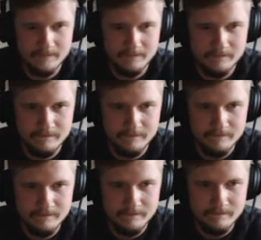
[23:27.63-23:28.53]

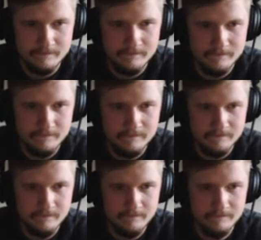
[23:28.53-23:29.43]

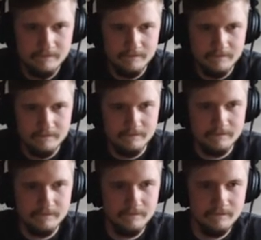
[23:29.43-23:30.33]

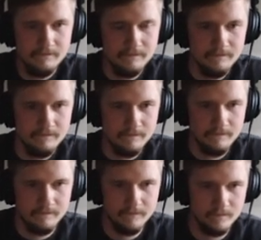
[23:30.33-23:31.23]

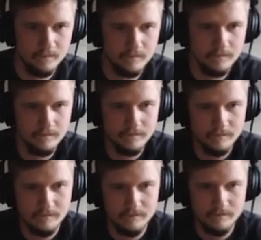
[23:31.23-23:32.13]

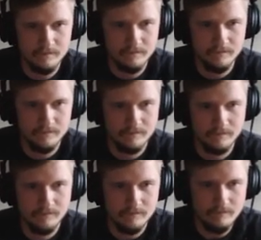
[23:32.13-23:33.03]

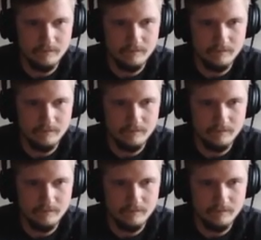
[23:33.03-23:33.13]
(not speaking)